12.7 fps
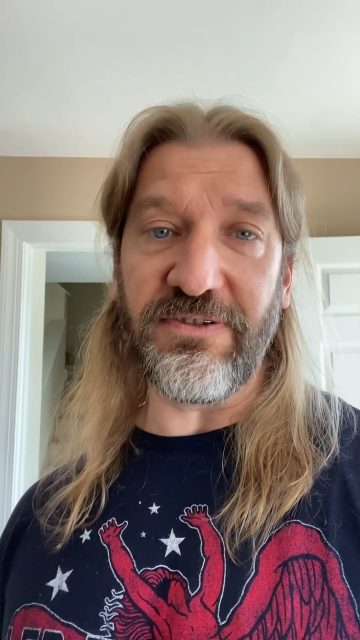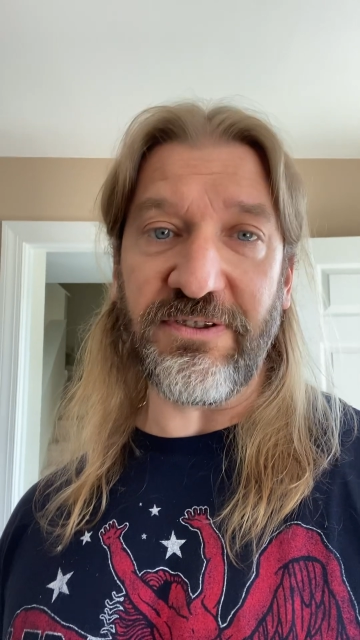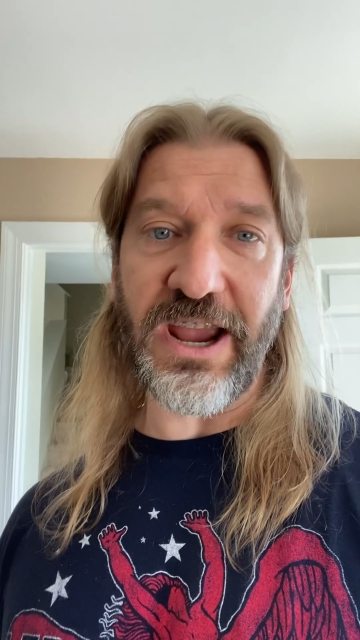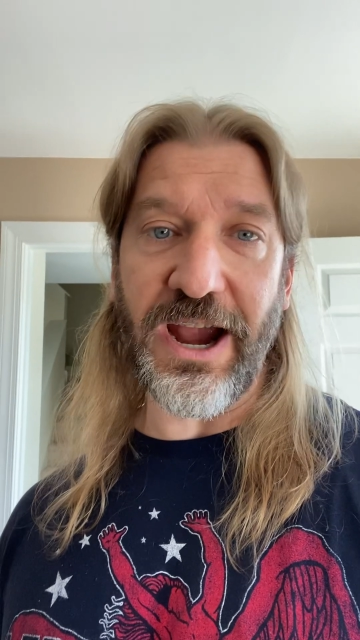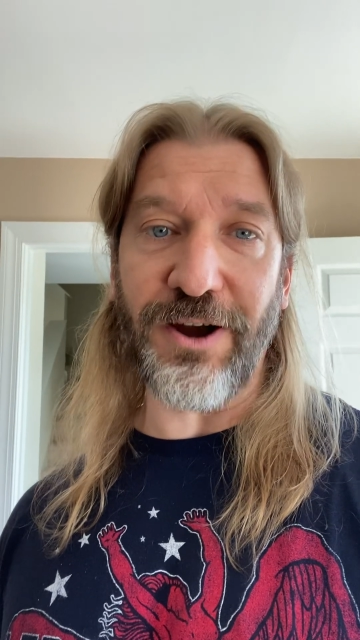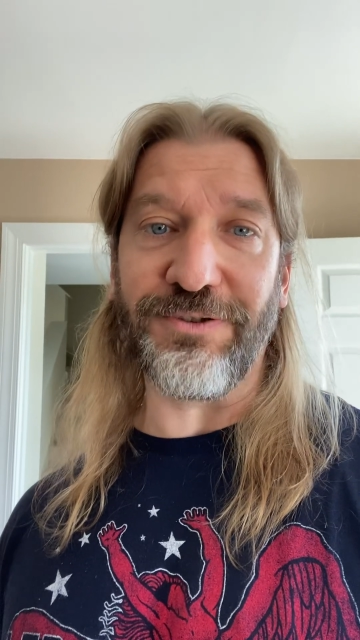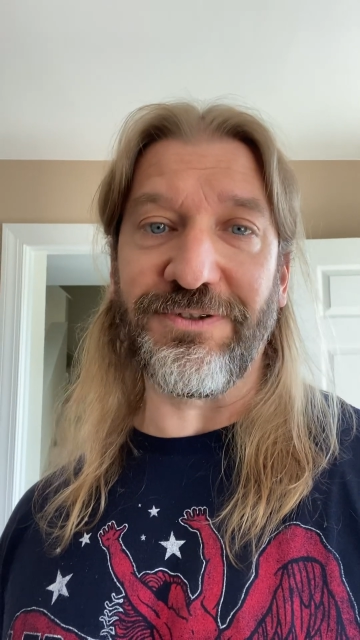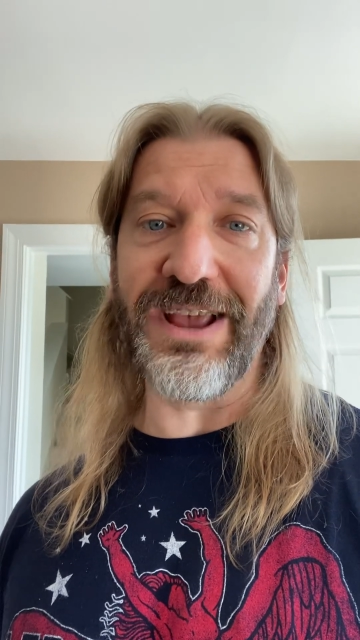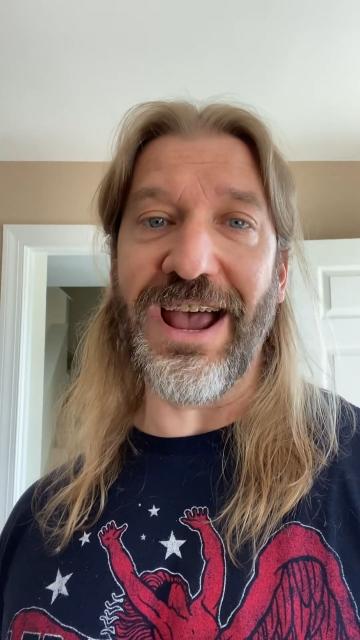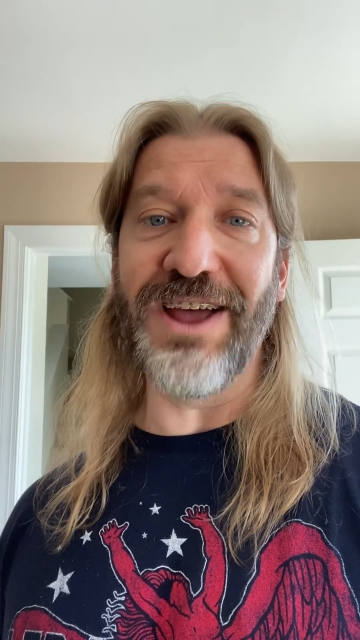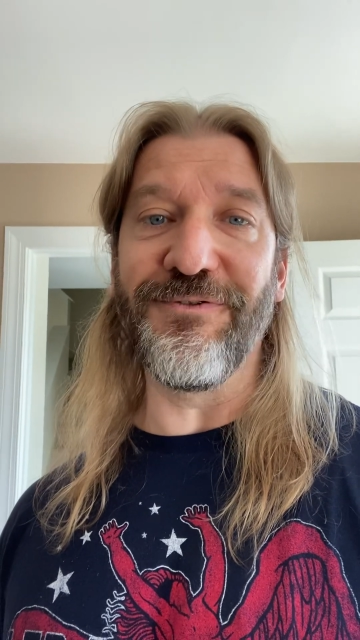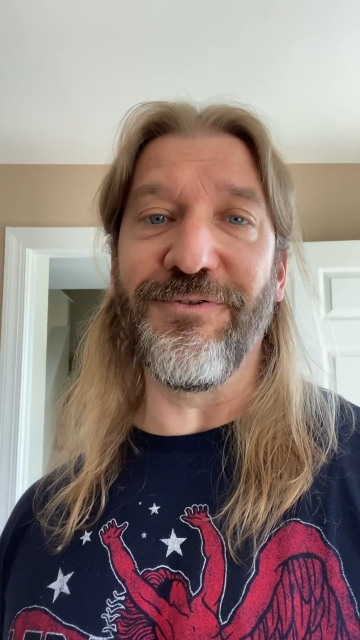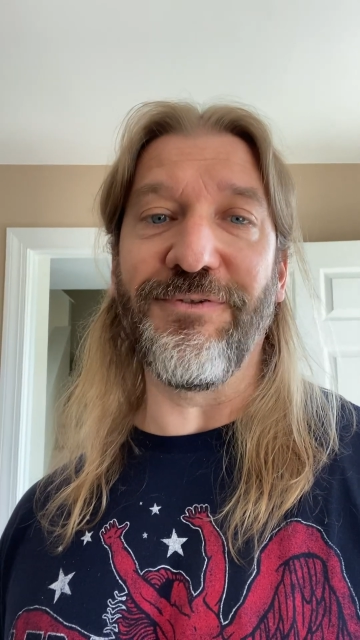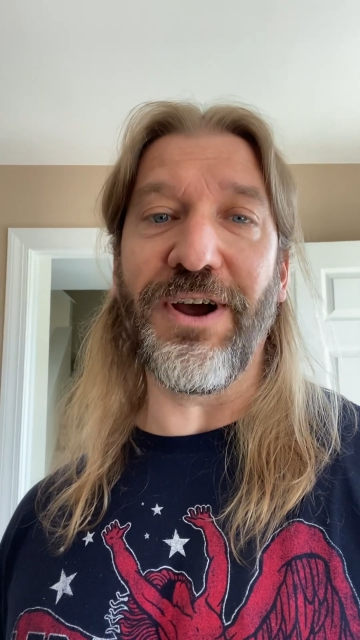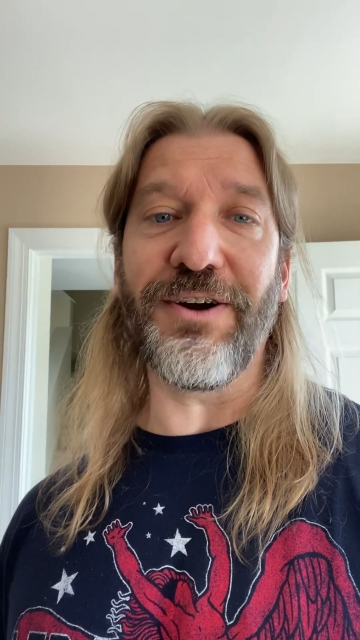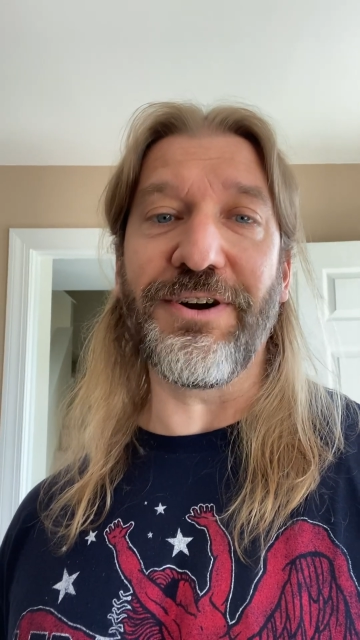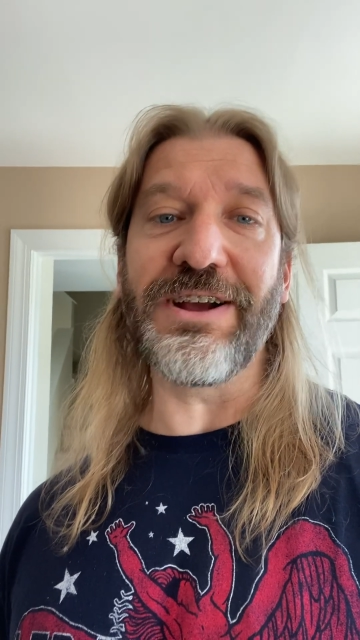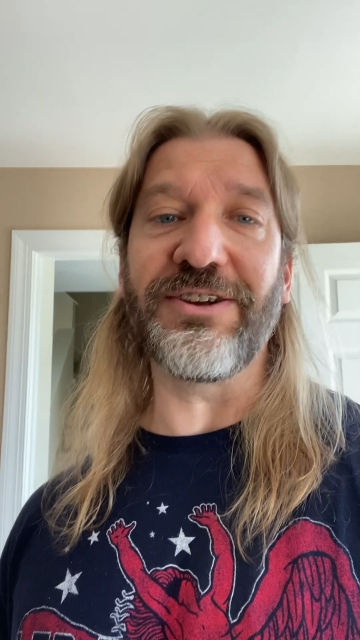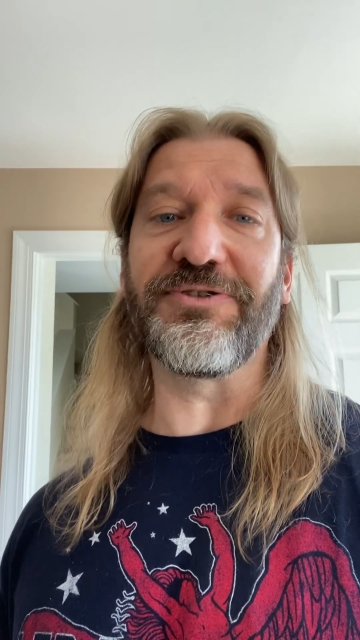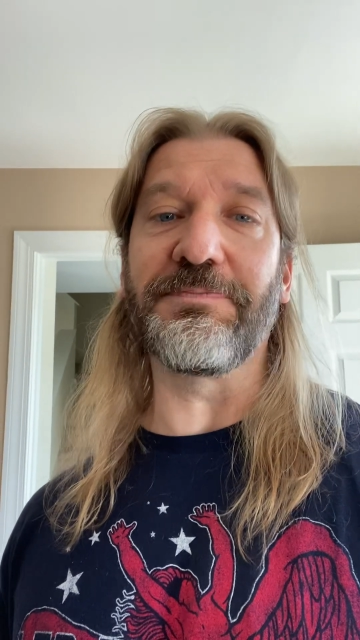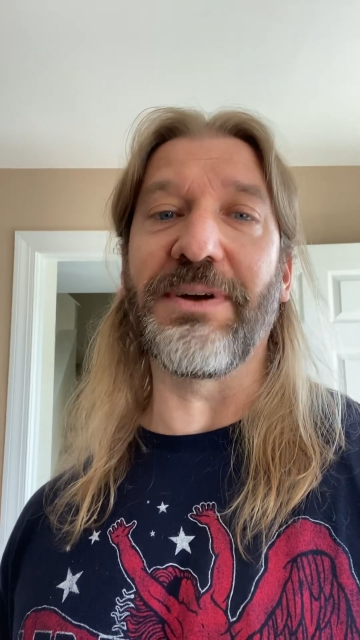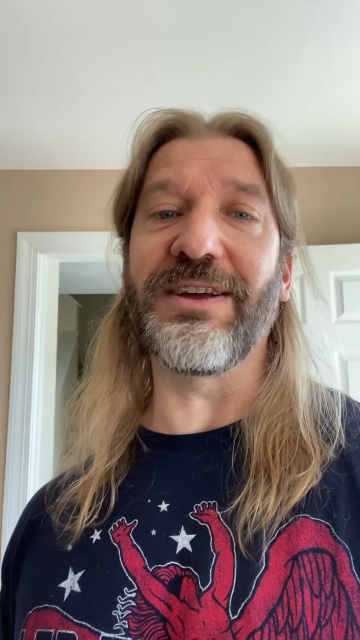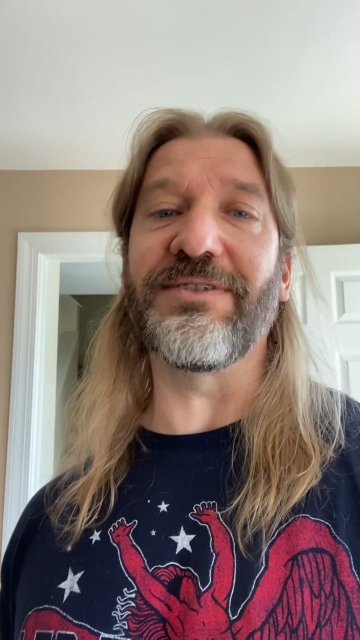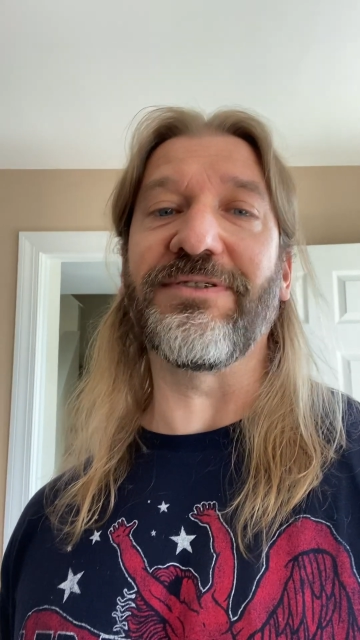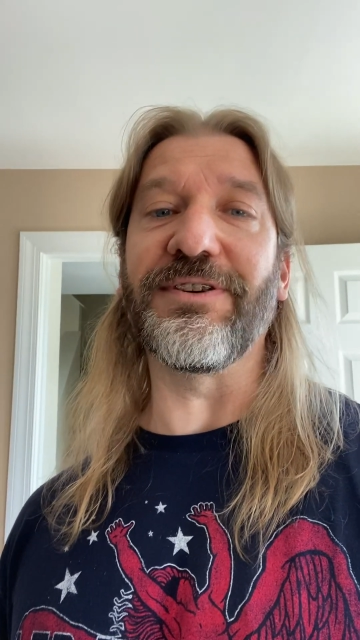scarce and very
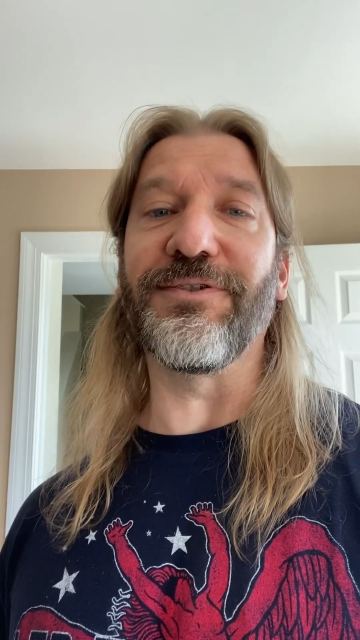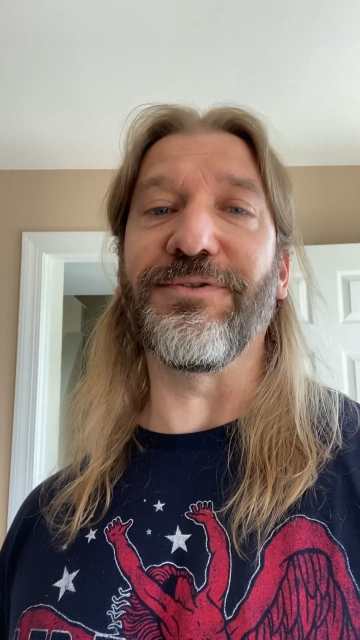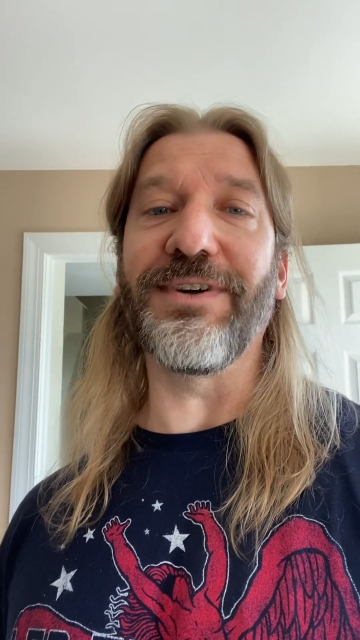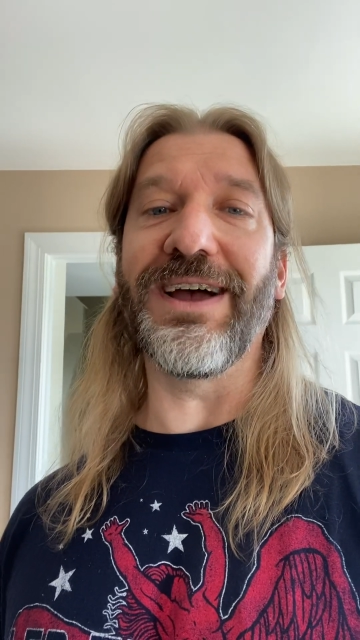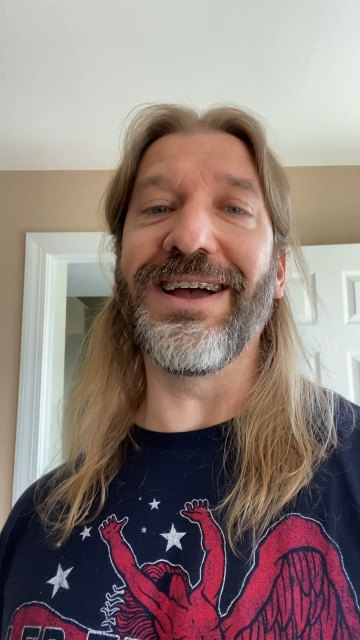expensive.